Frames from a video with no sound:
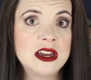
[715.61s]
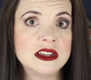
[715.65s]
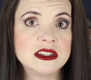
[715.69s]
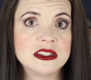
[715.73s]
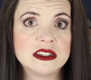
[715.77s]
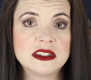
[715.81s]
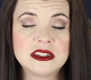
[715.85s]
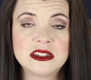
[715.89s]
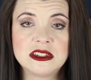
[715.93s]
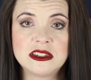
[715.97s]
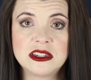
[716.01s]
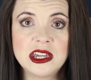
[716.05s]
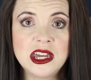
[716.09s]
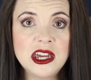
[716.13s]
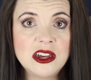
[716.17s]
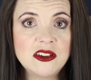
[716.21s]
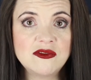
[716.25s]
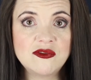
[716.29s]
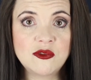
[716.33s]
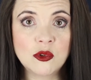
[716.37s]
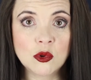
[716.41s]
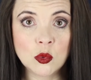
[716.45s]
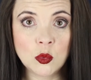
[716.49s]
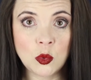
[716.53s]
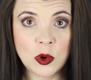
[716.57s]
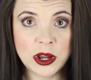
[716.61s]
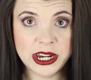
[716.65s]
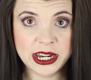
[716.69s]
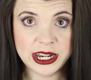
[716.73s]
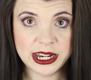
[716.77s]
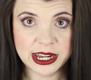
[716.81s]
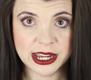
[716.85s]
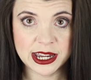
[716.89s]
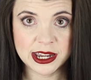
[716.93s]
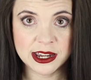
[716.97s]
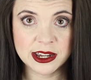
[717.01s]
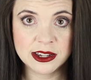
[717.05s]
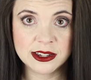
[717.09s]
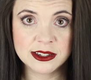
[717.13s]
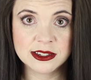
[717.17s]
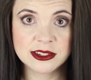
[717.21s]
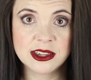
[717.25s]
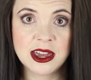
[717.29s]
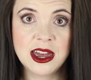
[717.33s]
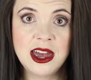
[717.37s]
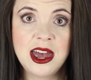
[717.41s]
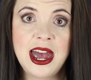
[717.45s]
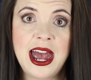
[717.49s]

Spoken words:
see it for what it is,